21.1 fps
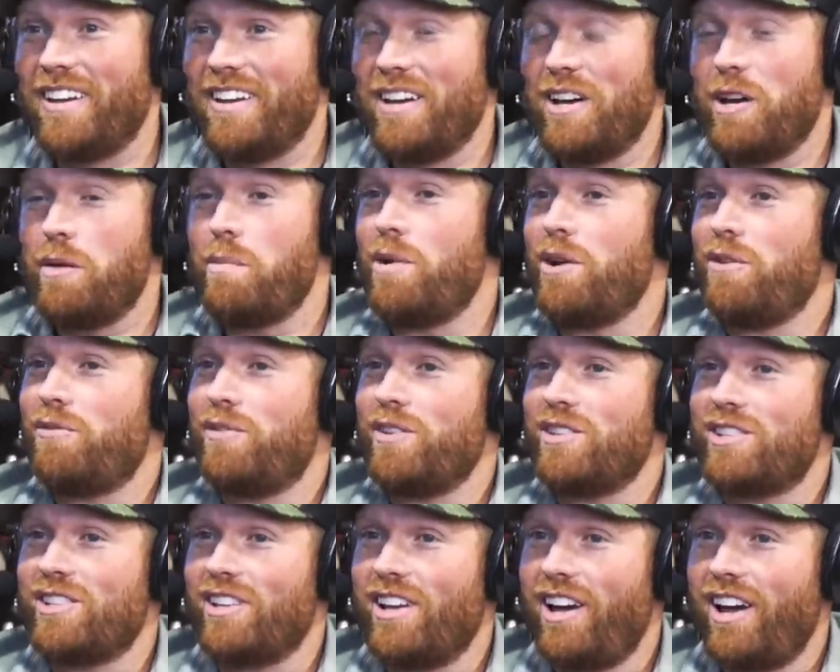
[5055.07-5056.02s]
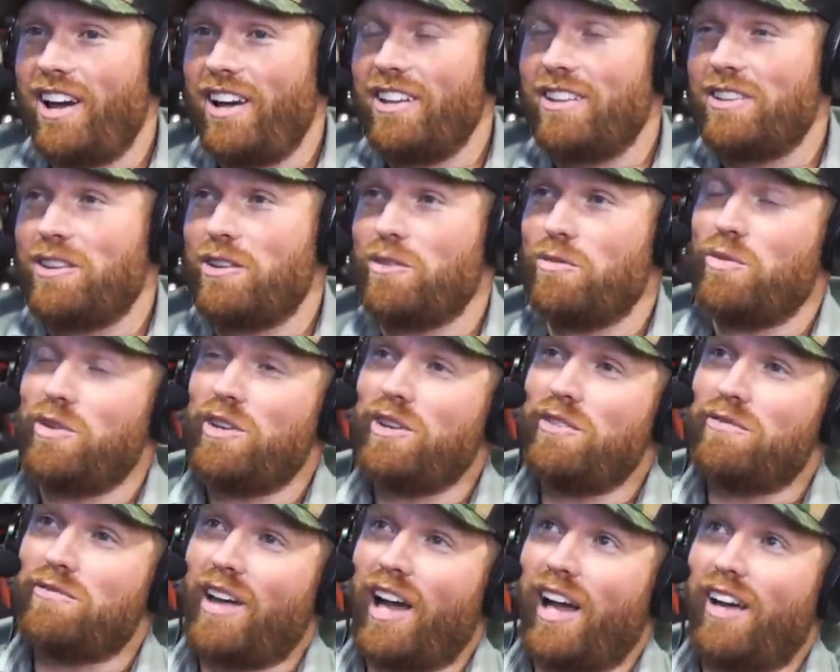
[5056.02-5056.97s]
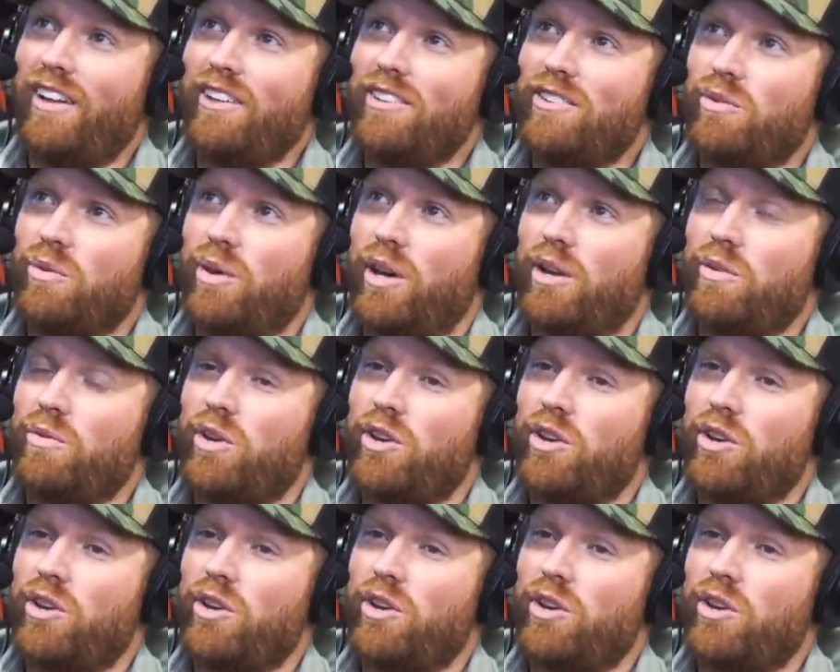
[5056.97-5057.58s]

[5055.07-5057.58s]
Right. But if it's not, then reevaluate